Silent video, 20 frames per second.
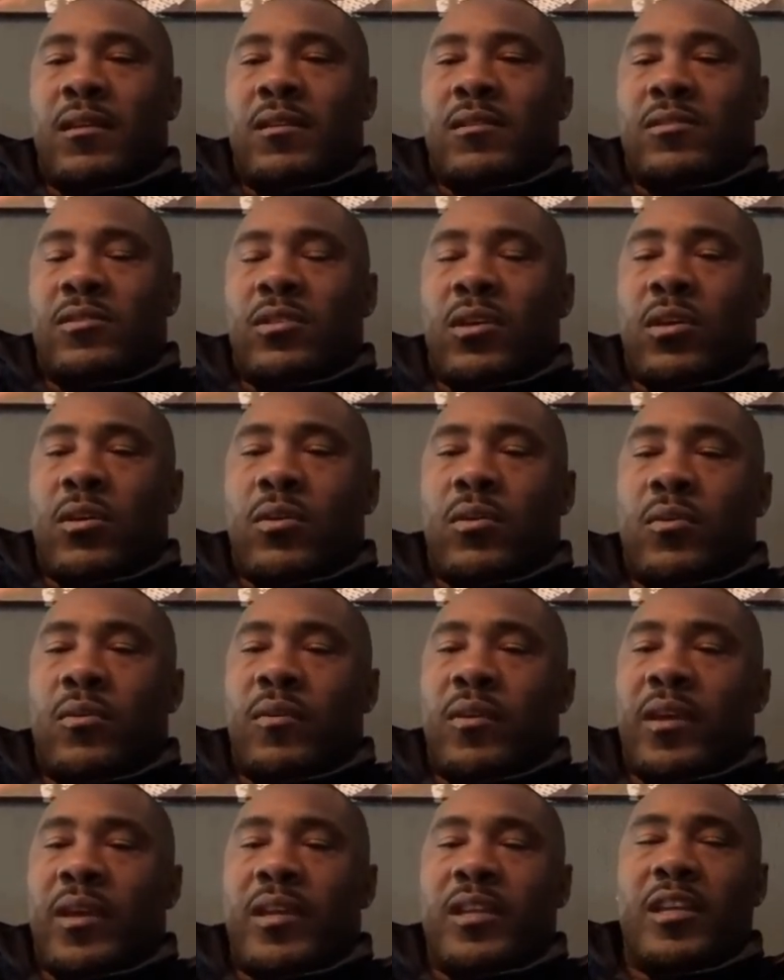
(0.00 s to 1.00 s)

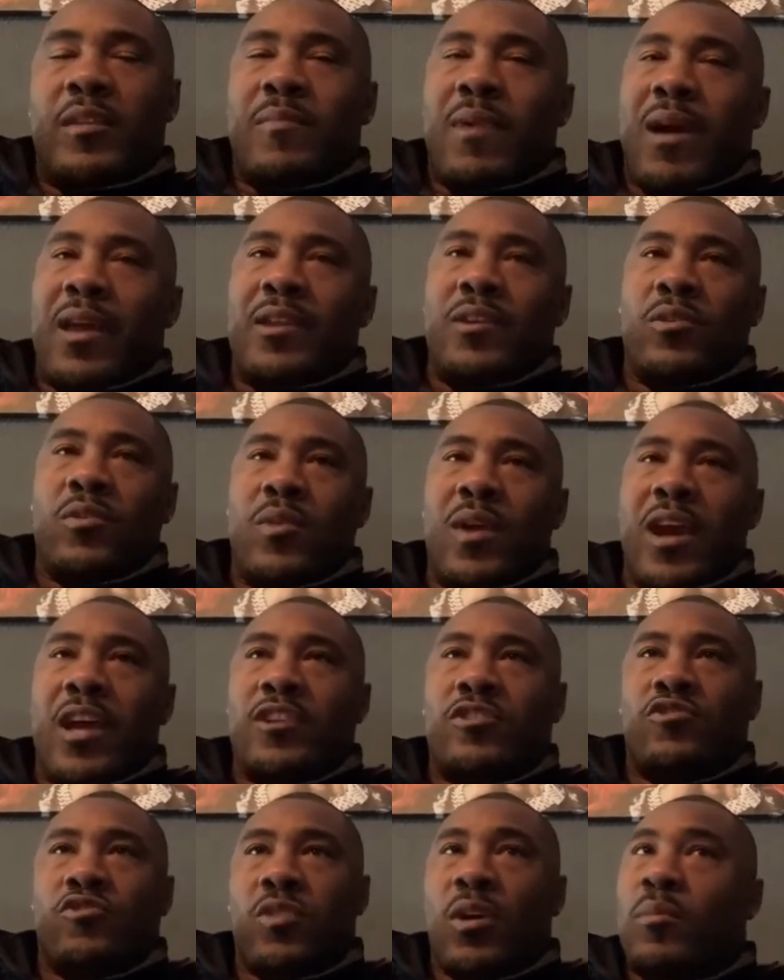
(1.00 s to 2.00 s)
So anybody who
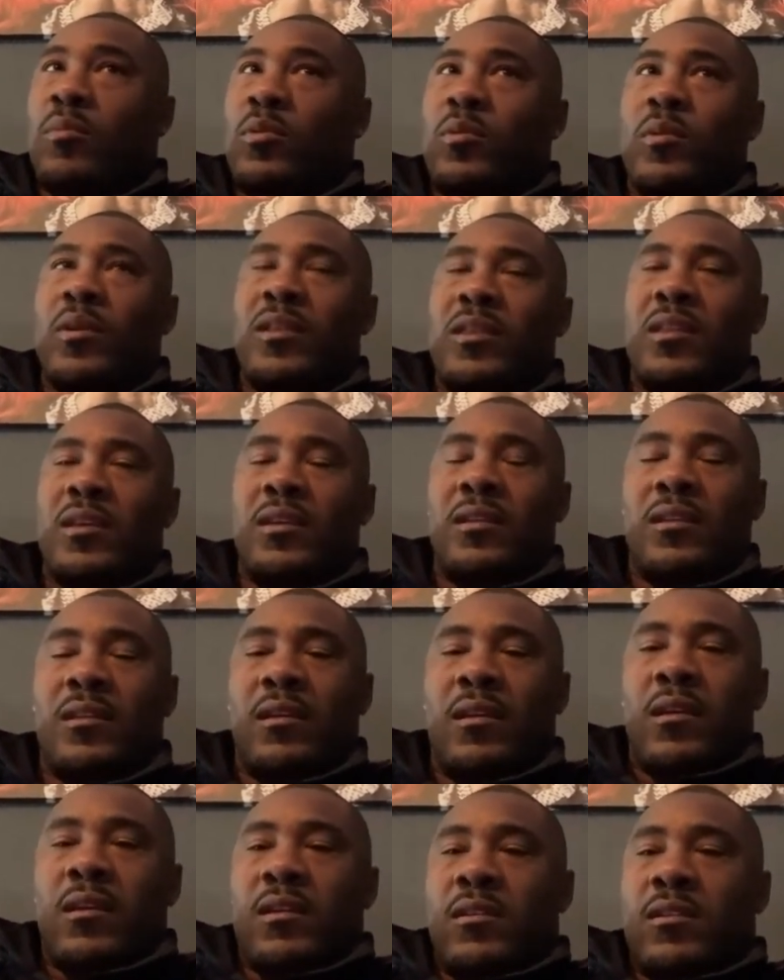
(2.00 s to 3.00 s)
had trouble with it,
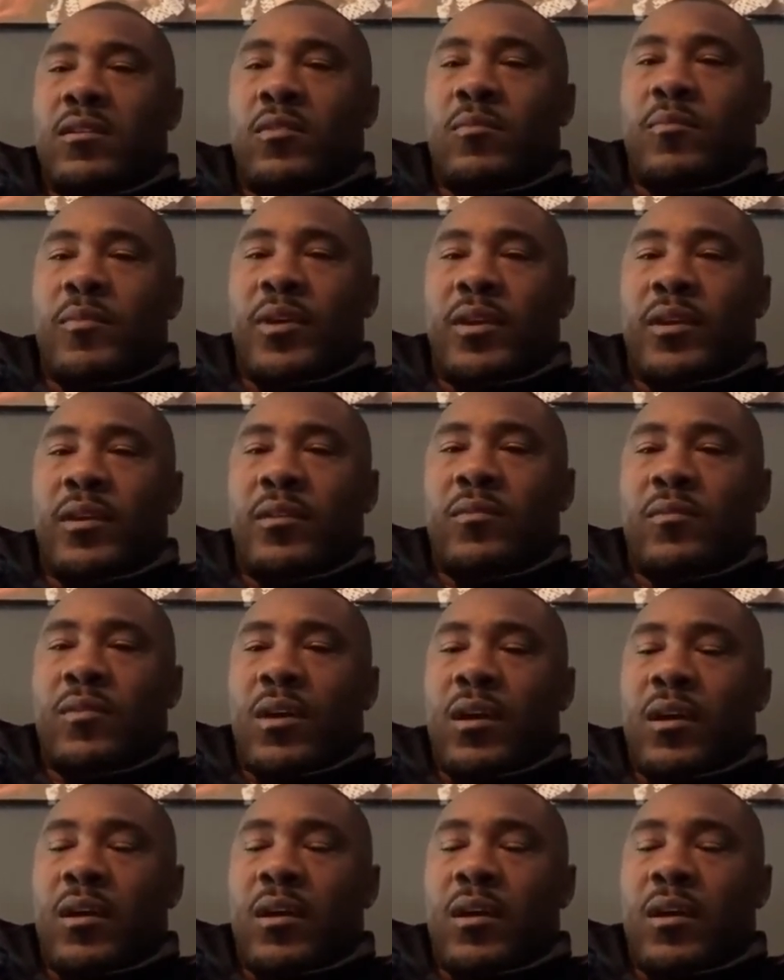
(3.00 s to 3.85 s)
you mean,